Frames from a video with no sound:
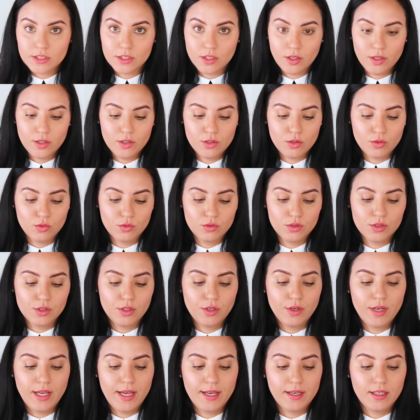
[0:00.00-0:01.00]
Going to
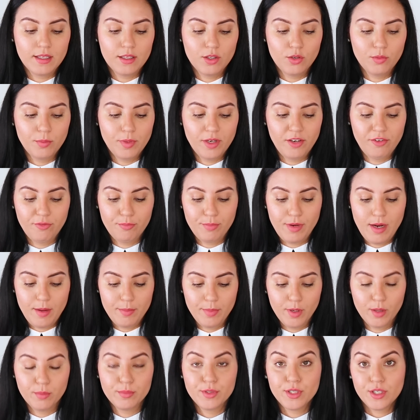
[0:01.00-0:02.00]
also add a little bit of Brow
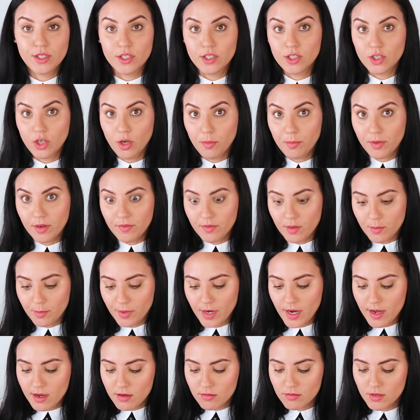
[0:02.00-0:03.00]
Pop to the top of the
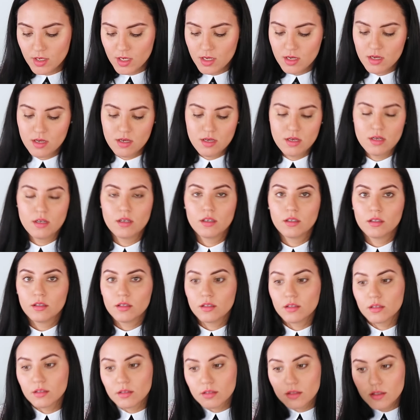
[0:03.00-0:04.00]
brow,
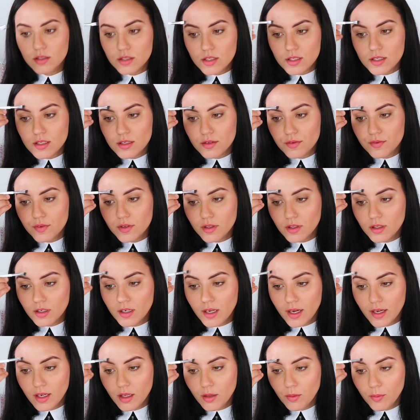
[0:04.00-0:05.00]
just to fill
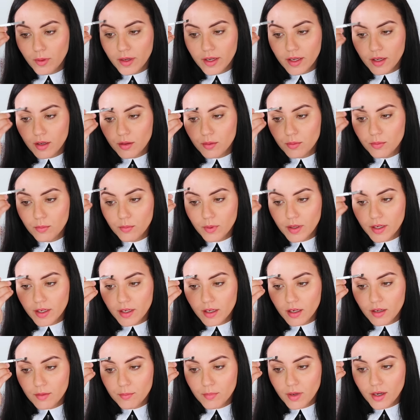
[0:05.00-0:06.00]
in anywhere where
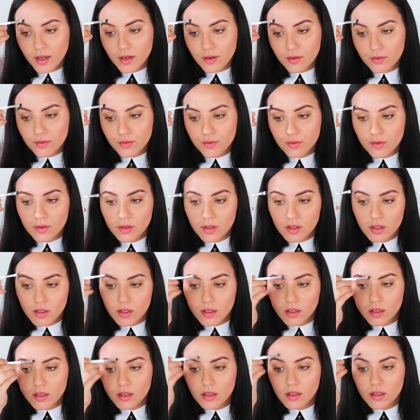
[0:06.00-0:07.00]
I might have
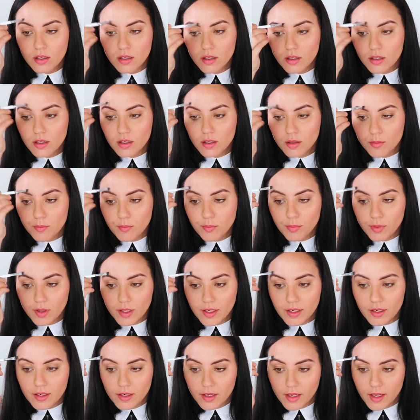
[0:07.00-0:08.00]

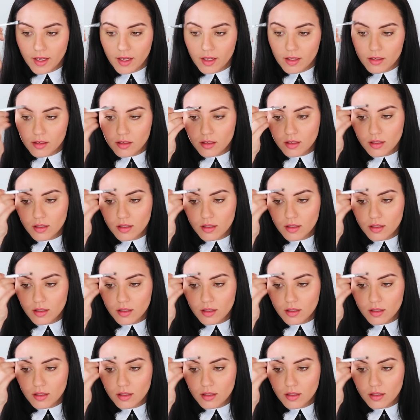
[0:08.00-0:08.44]
blended out